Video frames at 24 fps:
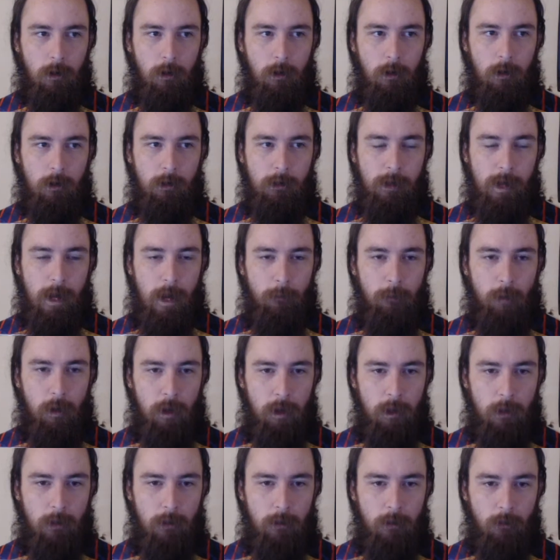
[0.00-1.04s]
typing
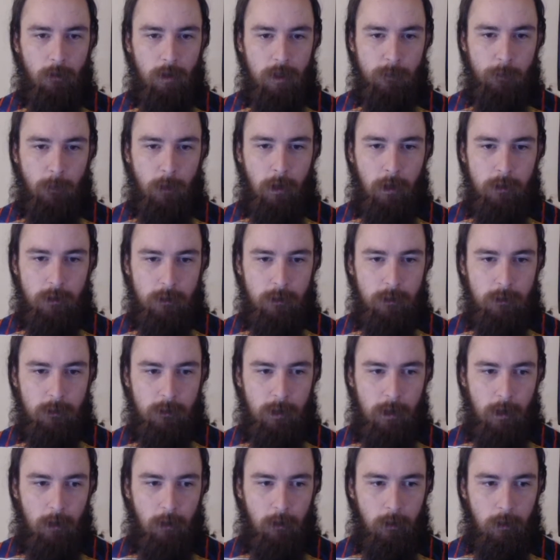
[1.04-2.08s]
in their responses
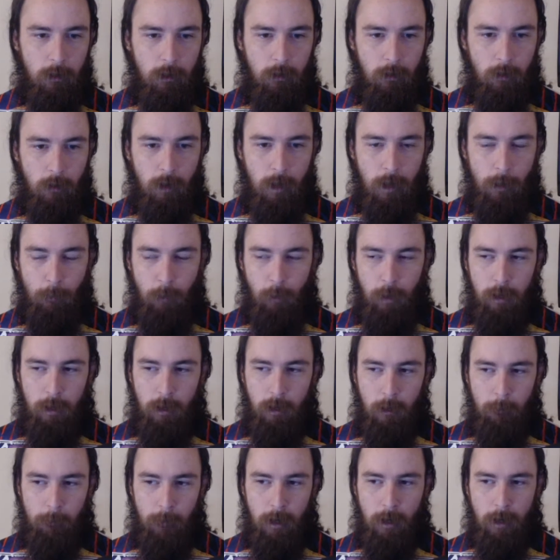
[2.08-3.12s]
entirely. They're not playing on
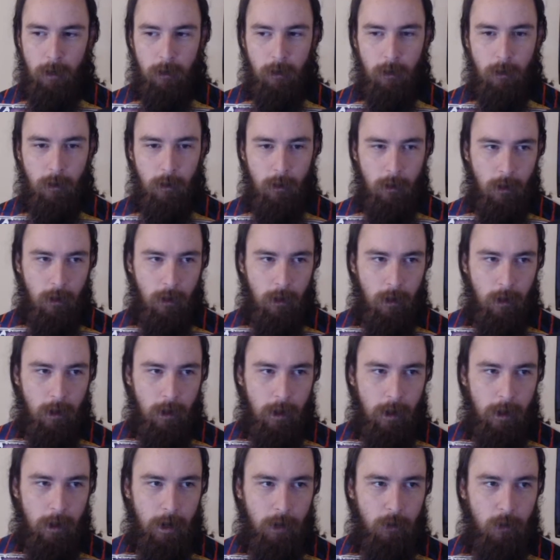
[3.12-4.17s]
a mic.
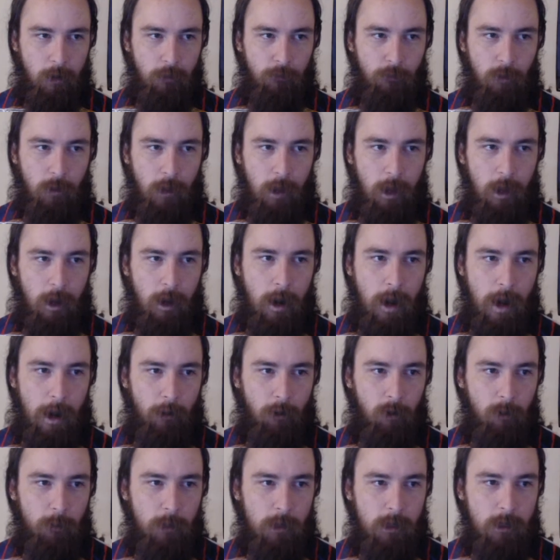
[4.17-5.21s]
And I think for that, I
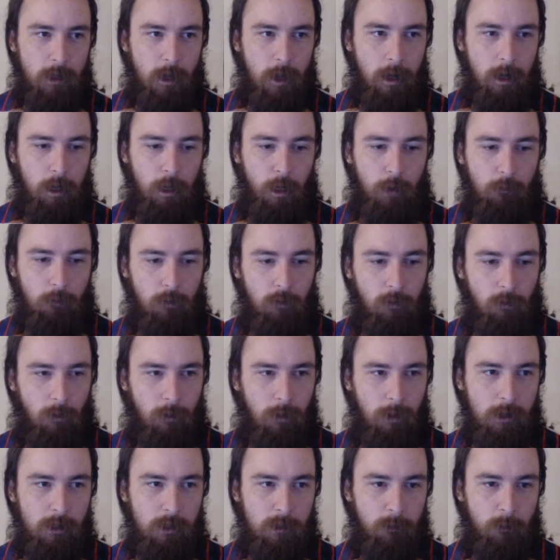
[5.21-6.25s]
would be talking over
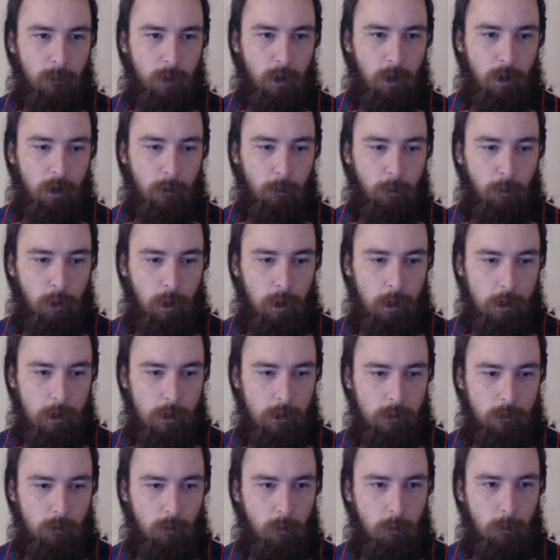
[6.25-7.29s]
voice, but all the
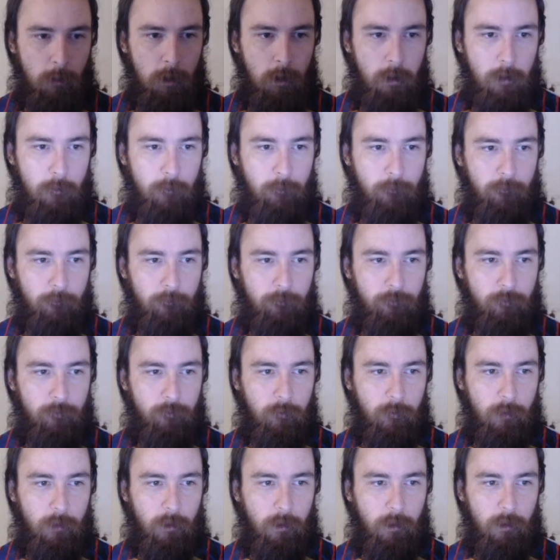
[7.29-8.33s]
players would be
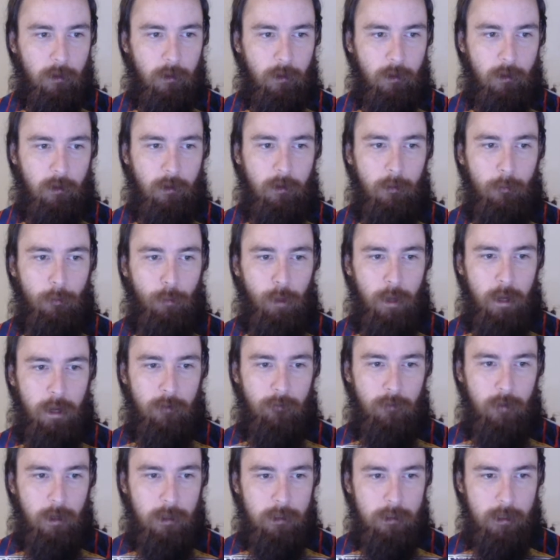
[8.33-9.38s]

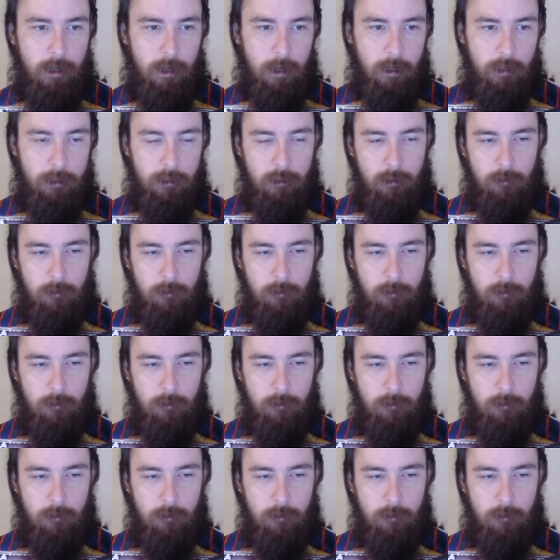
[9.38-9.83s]
playing via text.